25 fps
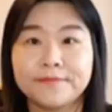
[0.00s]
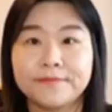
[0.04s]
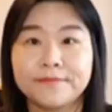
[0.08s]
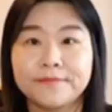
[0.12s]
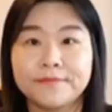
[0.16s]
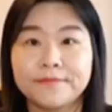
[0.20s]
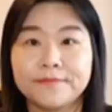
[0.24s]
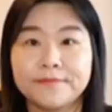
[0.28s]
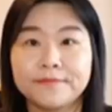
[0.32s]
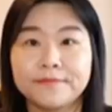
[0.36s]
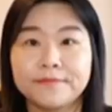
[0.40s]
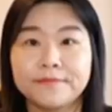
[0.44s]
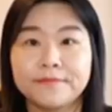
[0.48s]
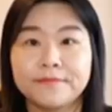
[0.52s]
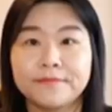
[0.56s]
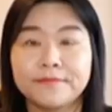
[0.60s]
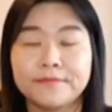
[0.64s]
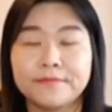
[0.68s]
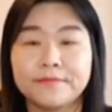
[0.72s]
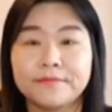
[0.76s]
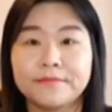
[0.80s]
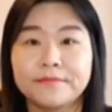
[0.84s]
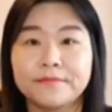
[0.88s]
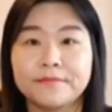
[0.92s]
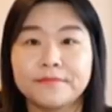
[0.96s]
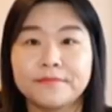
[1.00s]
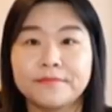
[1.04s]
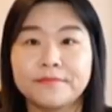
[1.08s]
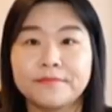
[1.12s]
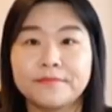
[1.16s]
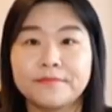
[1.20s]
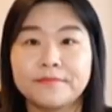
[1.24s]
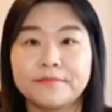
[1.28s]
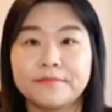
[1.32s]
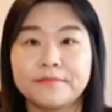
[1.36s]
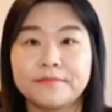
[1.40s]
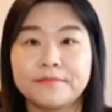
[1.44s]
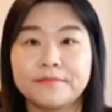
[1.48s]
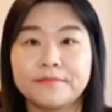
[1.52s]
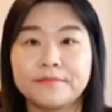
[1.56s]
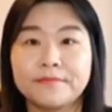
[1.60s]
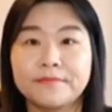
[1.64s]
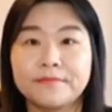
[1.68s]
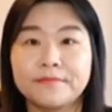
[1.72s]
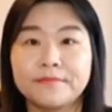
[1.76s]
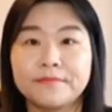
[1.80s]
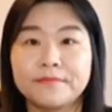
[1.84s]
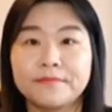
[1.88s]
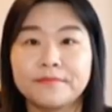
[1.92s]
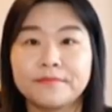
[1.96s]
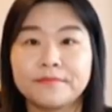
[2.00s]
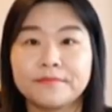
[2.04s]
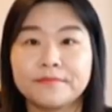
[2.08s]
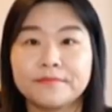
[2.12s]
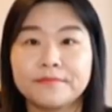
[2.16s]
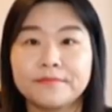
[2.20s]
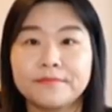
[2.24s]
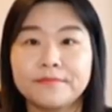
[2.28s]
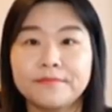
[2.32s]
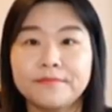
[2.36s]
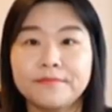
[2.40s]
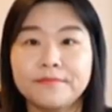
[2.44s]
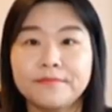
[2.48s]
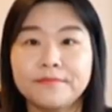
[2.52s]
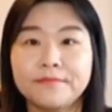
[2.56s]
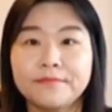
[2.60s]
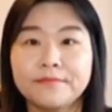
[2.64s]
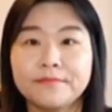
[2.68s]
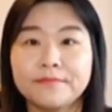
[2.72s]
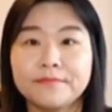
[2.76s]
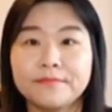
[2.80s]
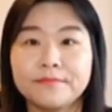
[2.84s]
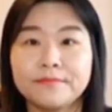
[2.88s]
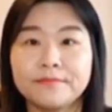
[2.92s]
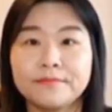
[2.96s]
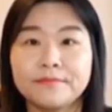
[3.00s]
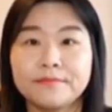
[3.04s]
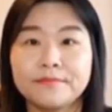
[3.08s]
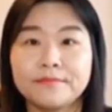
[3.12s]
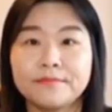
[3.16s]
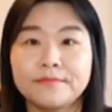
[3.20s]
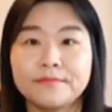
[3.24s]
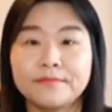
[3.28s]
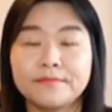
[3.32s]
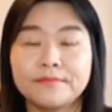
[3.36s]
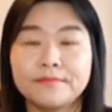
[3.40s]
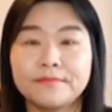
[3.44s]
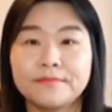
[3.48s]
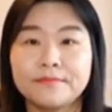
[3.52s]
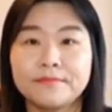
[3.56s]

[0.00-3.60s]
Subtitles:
No words are spoken by the person on screen.